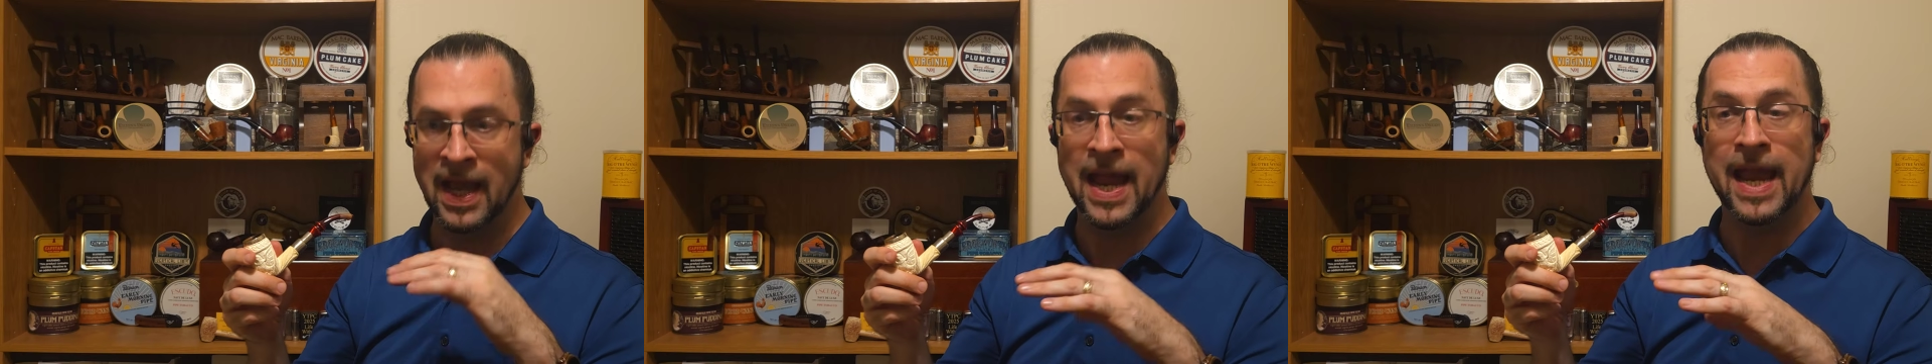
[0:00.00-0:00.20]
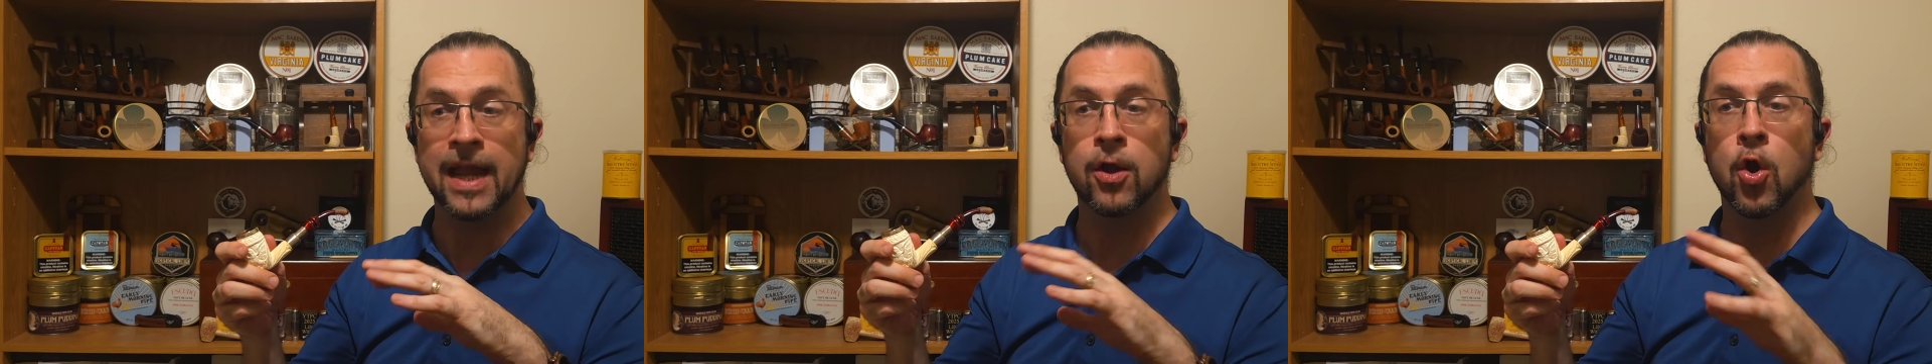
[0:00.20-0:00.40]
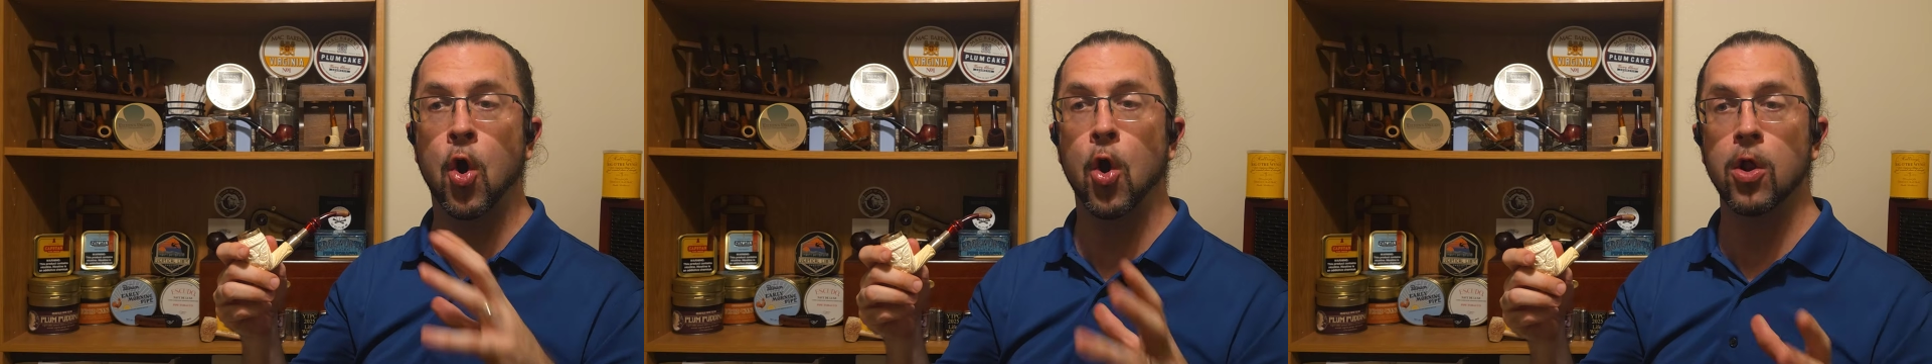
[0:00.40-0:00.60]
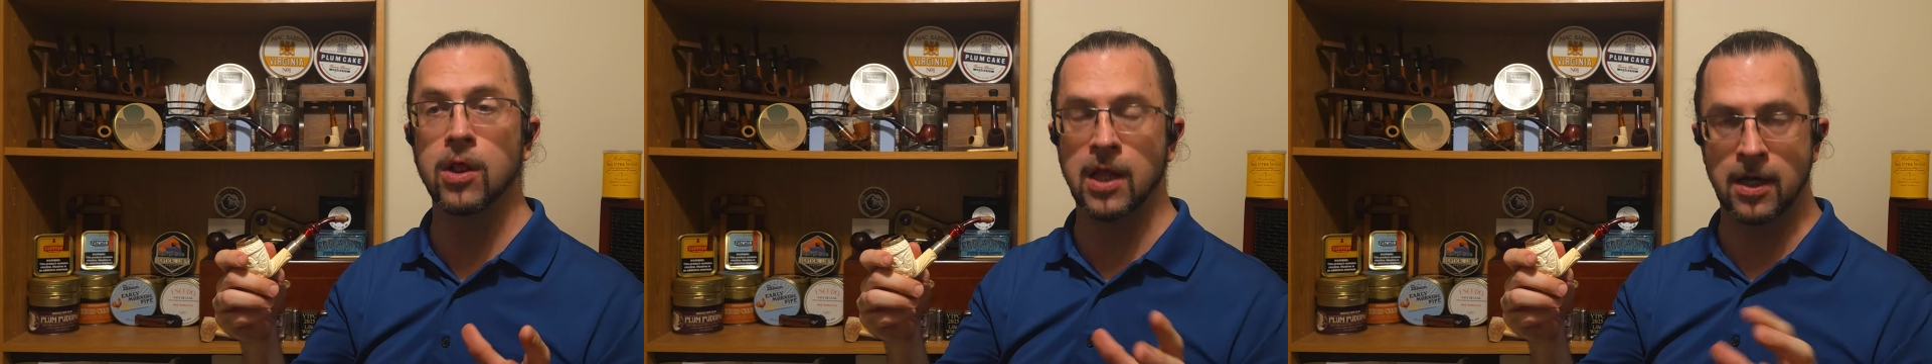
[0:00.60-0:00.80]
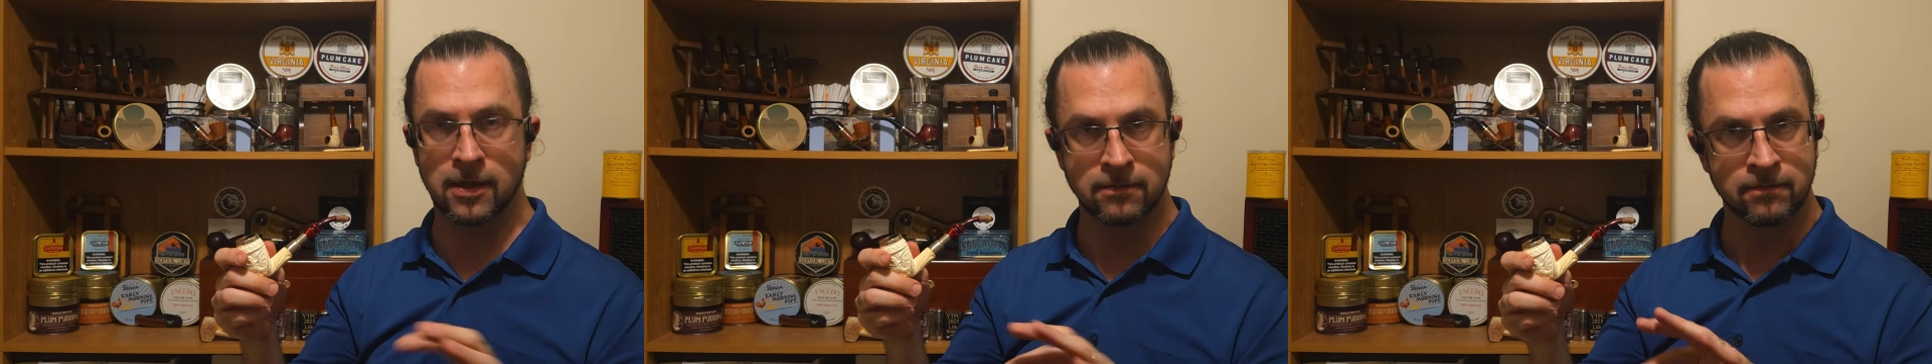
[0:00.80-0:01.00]
a
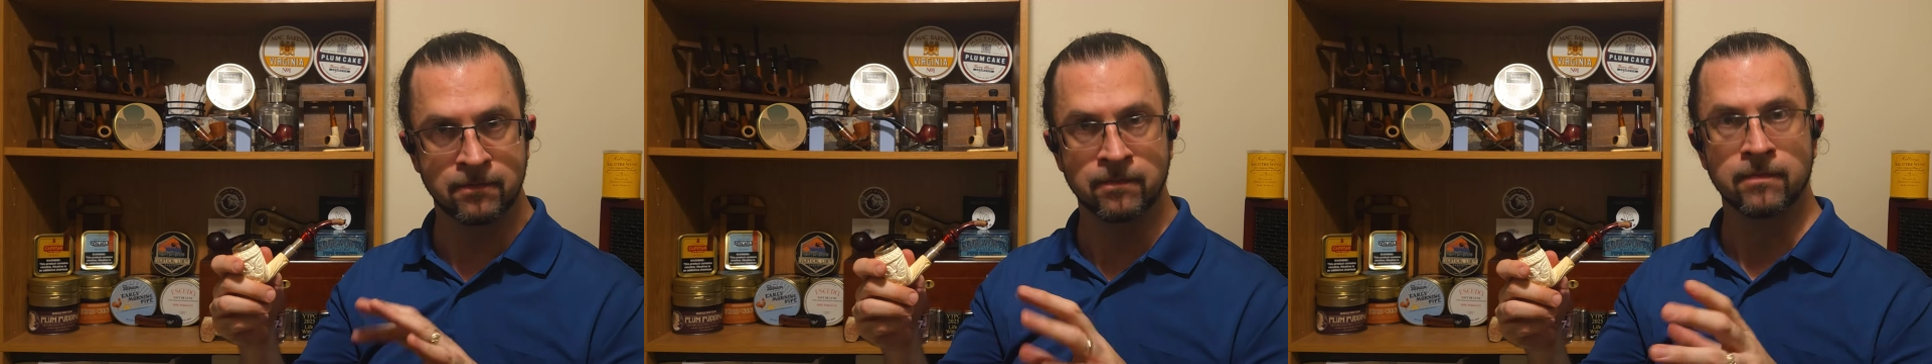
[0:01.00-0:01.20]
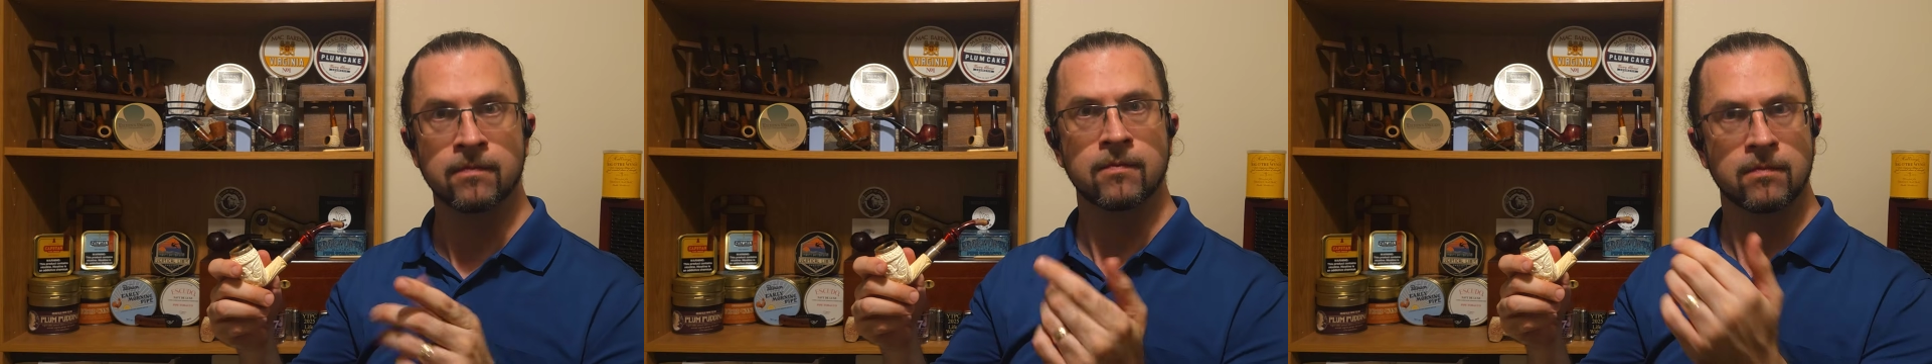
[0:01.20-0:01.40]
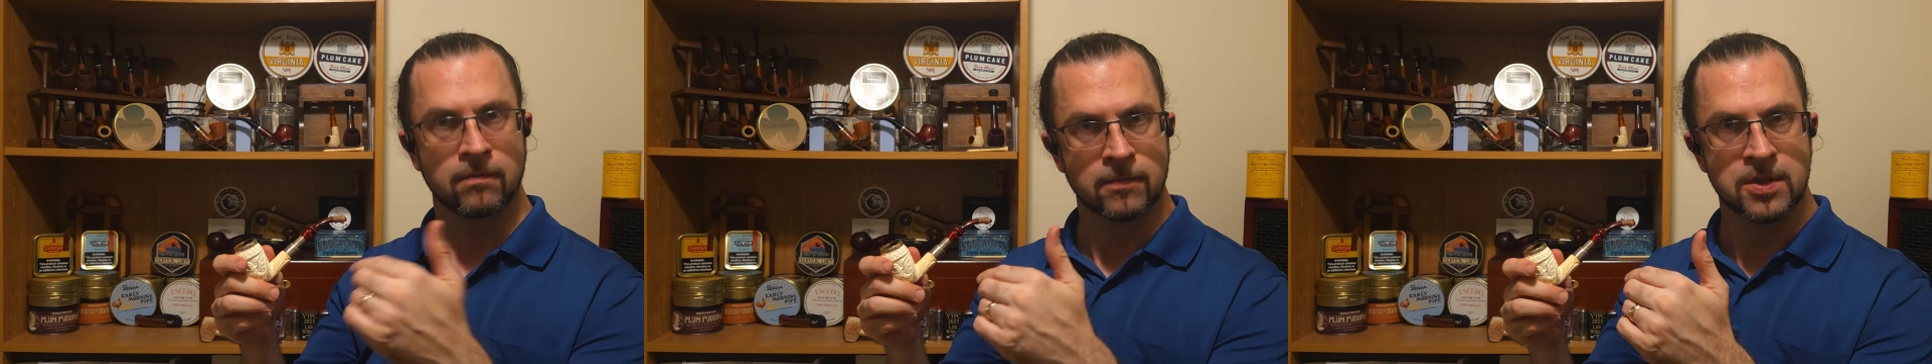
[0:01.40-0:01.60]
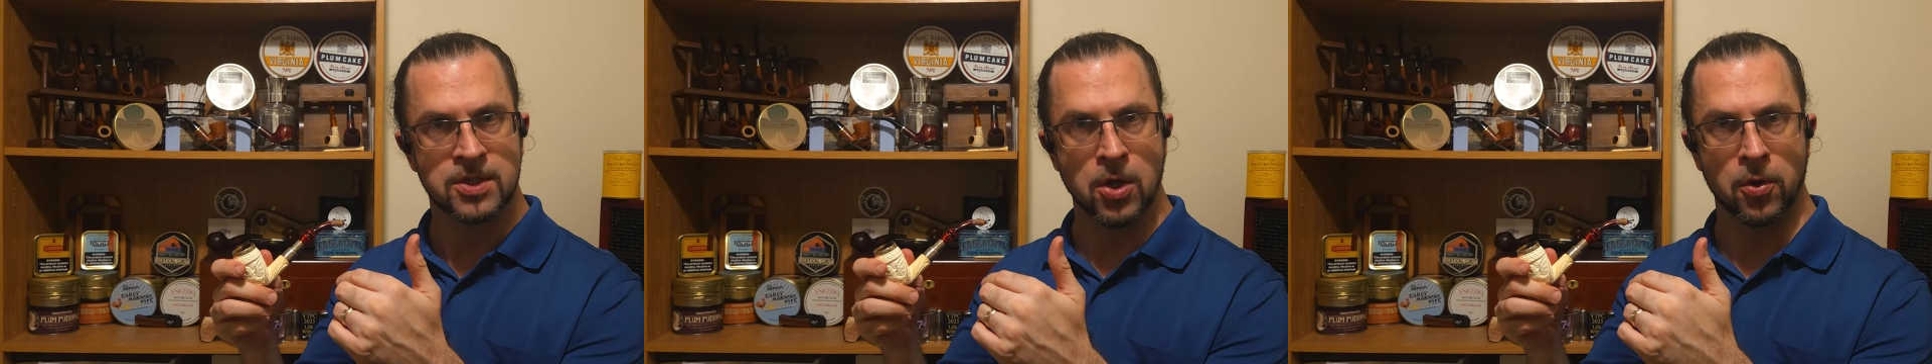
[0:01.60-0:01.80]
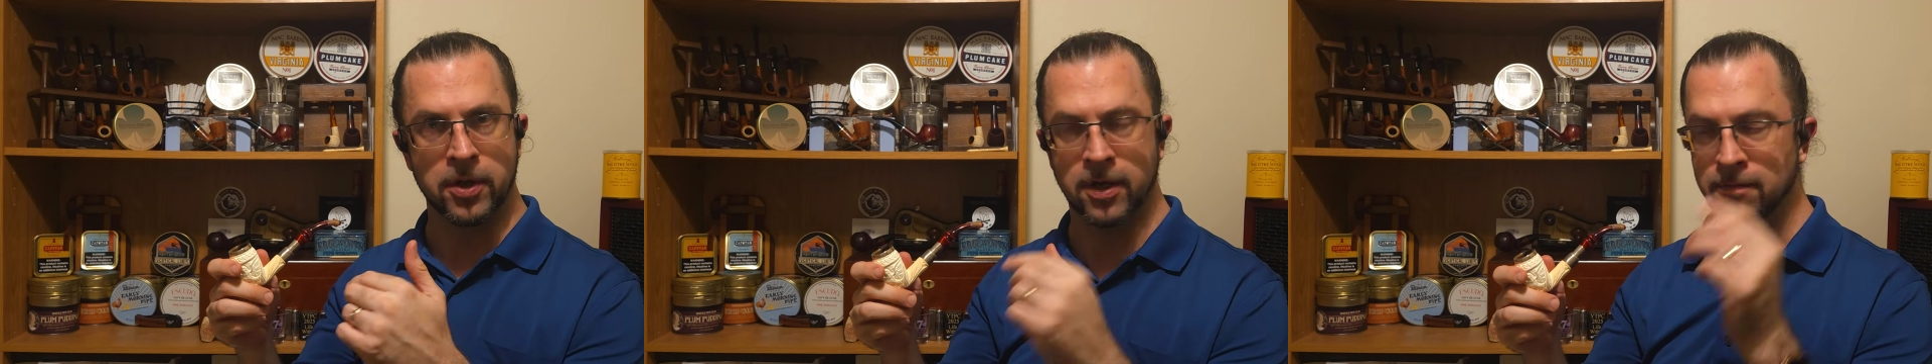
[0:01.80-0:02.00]
cola
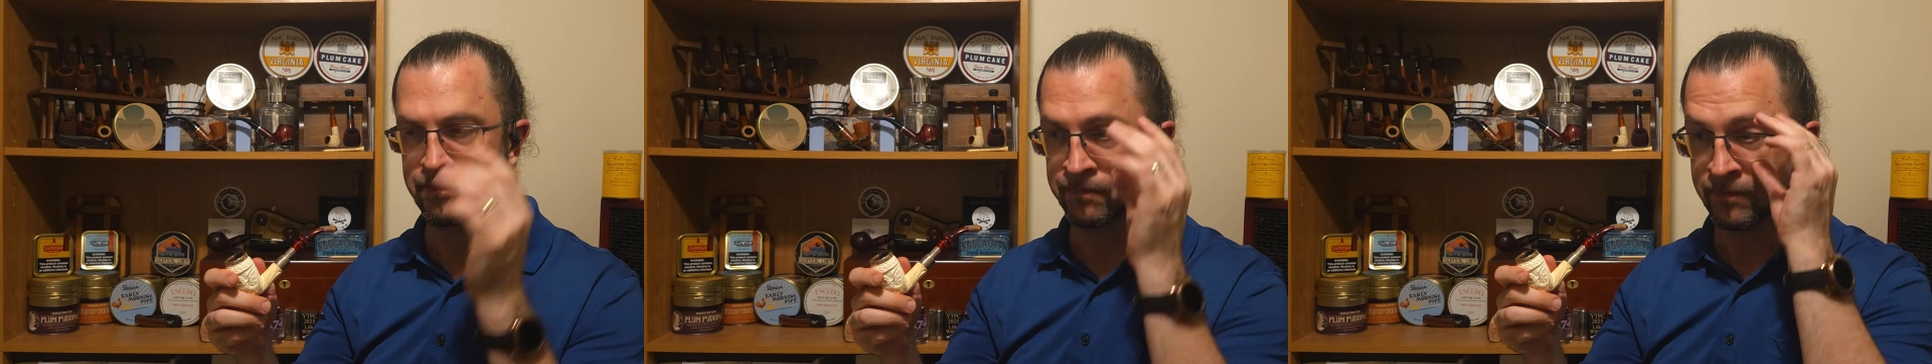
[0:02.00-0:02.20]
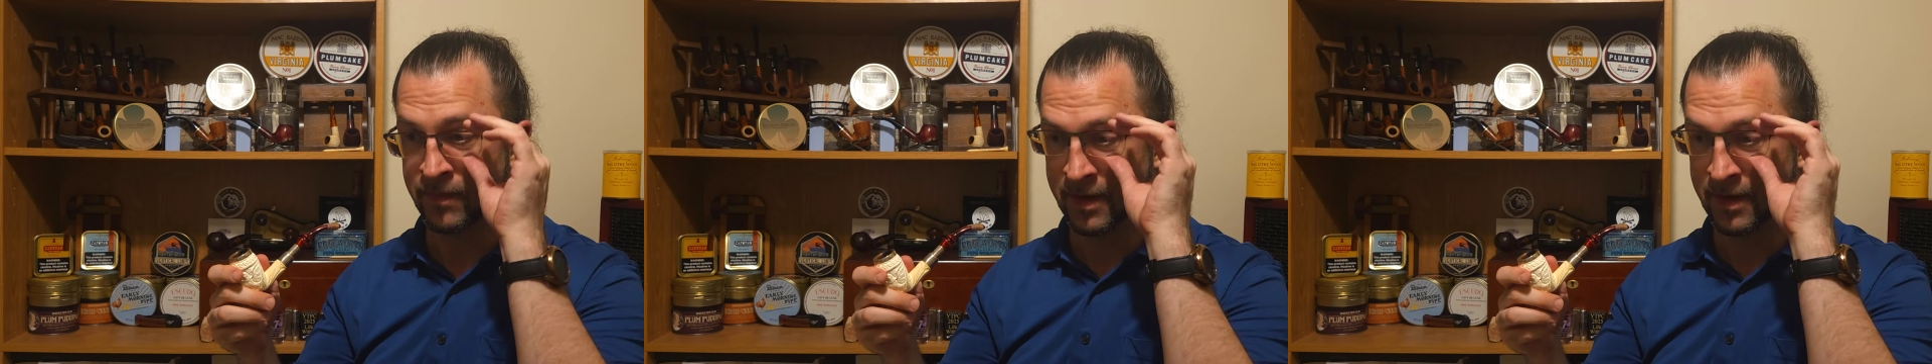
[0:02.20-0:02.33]
soda,